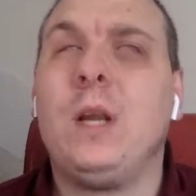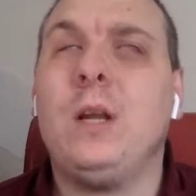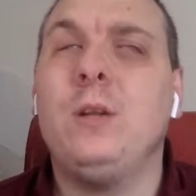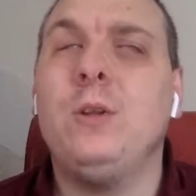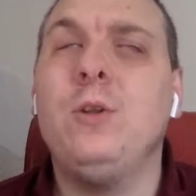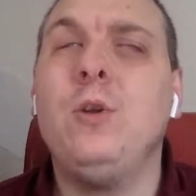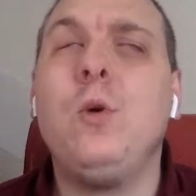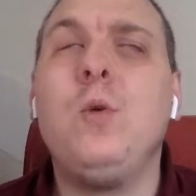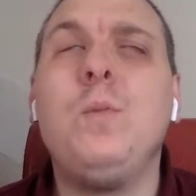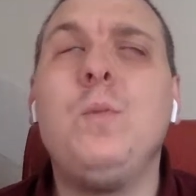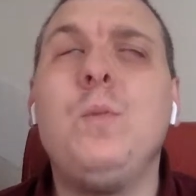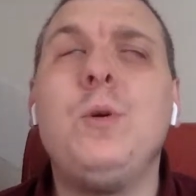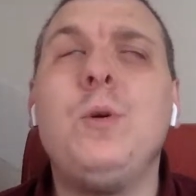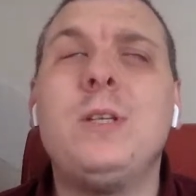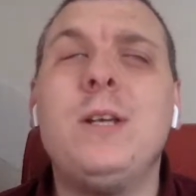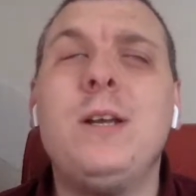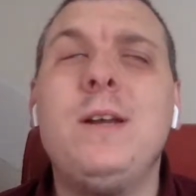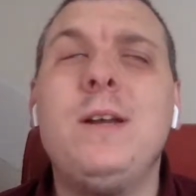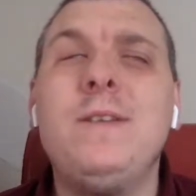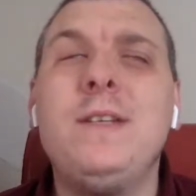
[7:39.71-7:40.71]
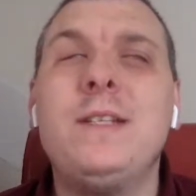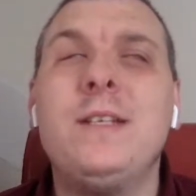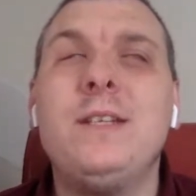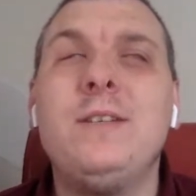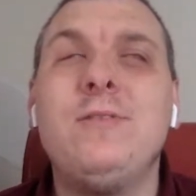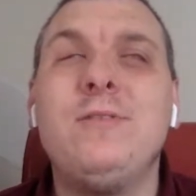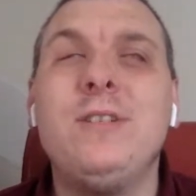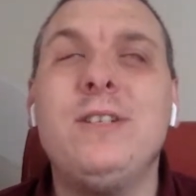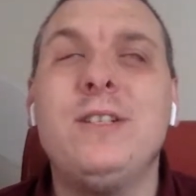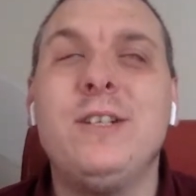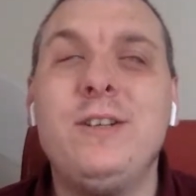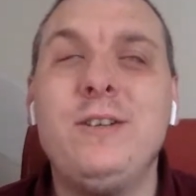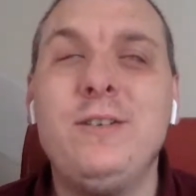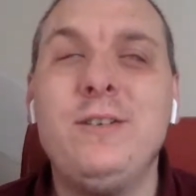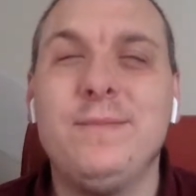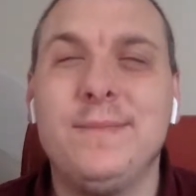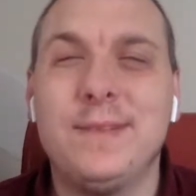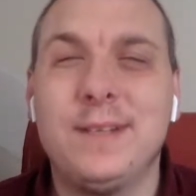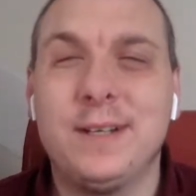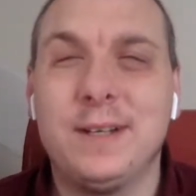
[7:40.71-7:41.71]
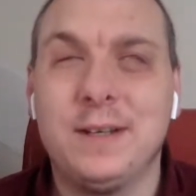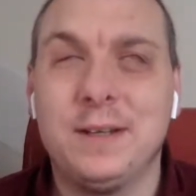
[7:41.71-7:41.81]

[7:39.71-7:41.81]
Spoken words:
normal service is resumed.